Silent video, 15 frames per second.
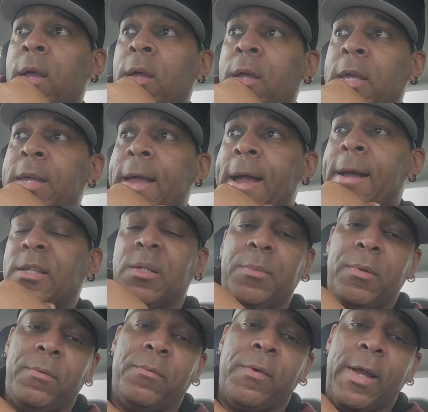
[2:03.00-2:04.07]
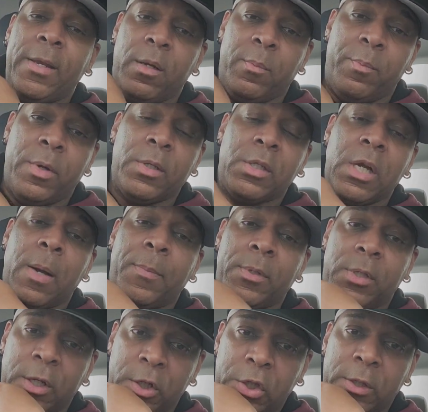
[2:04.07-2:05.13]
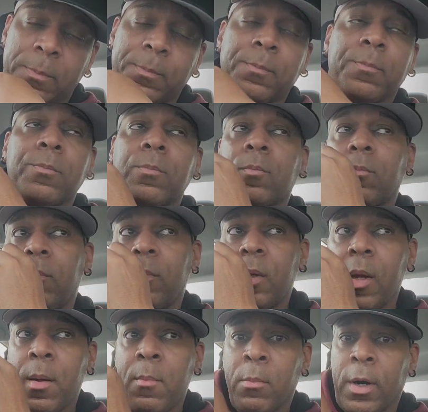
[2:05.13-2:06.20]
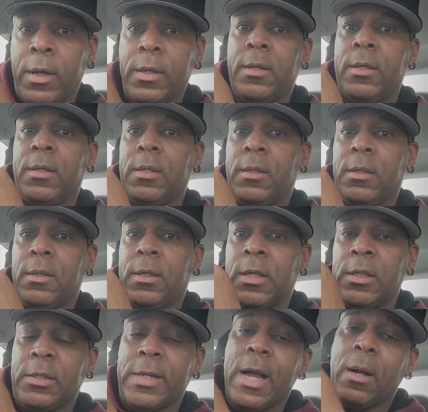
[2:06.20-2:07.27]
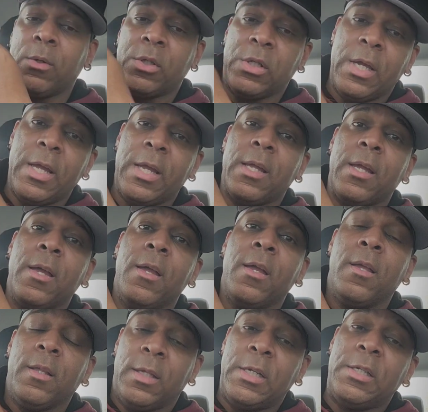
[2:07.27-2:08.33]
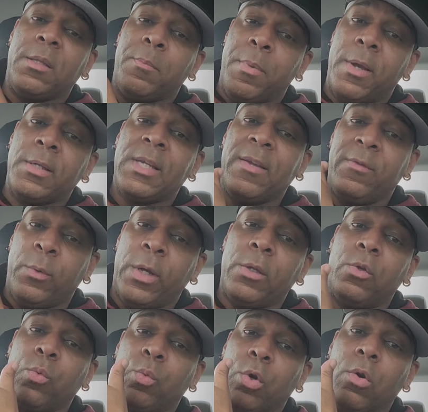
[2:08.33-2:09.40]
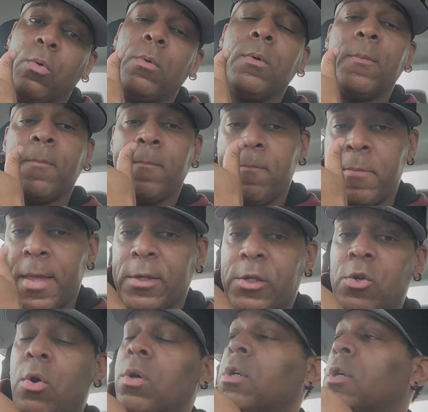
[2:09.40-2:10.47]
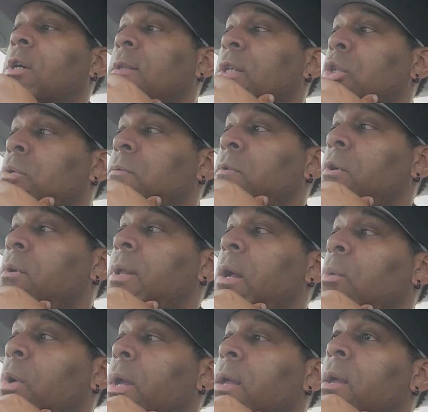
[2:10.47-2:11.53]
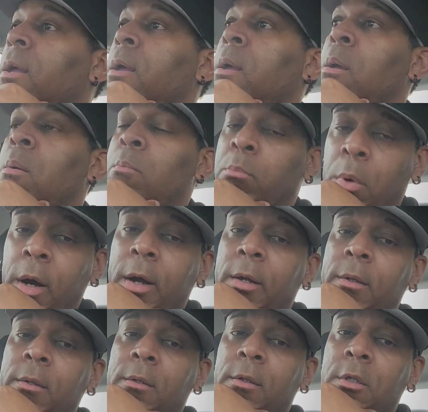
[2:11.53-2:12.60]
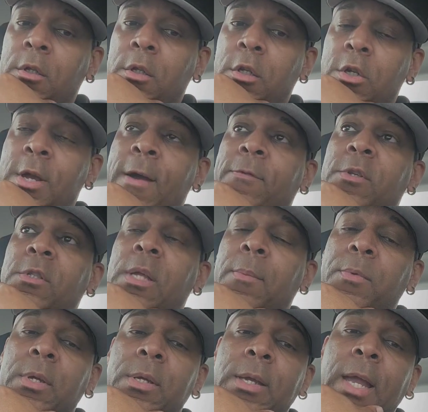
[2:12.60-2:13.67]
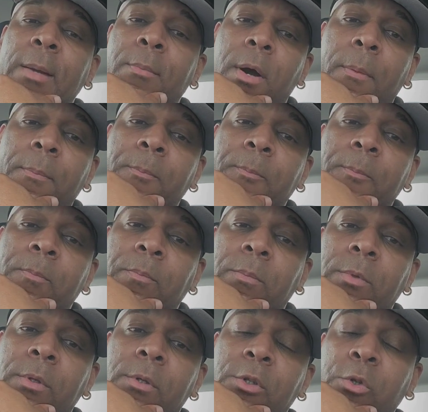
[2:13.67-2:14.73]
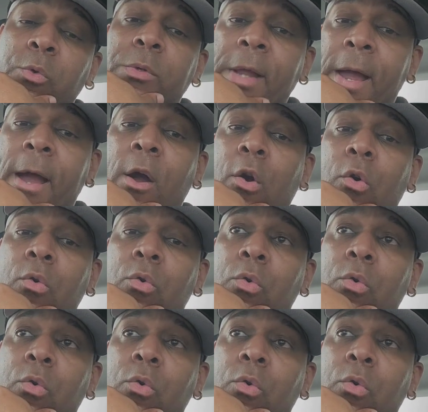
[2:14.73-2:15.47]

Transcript: he hasn't been fighting the best competition, but he's now saying he's the best heavyweight in the world. And that's all good that you feel that way, but you have to step your game up. So now,